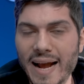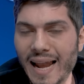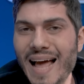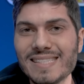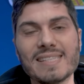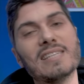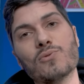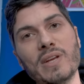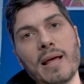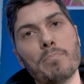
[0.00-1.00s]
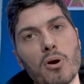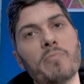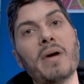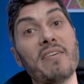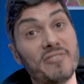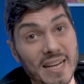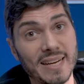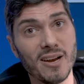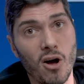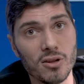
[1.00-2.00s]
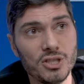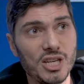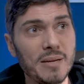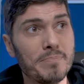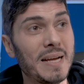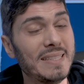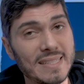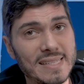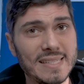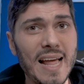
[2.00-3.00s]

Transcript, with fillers: glasses with the bird bath technology, but this